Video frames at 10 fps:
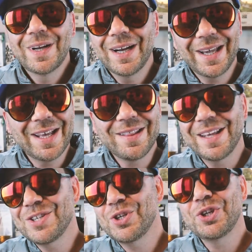Again,
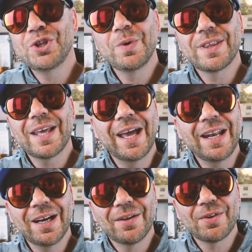things you could do with
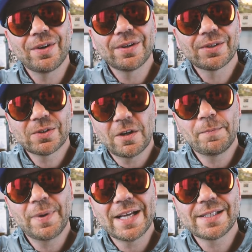any other
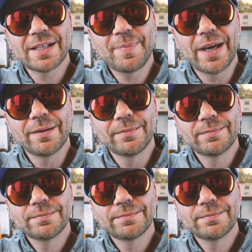soft plastic bait.